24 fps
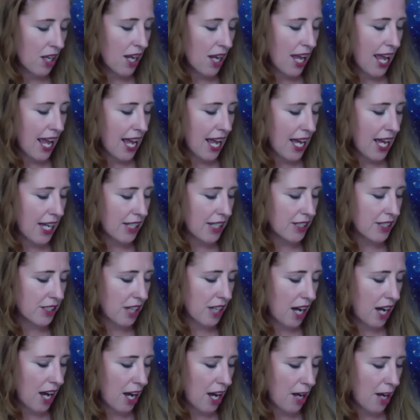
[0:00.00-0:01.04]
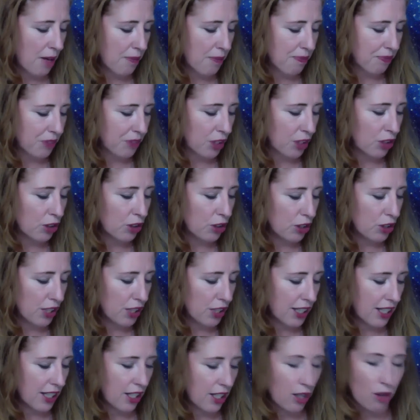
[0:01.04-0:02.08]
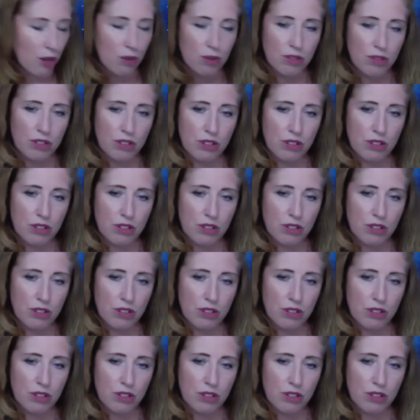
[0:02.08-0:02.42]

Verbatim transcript: and um, look, you know,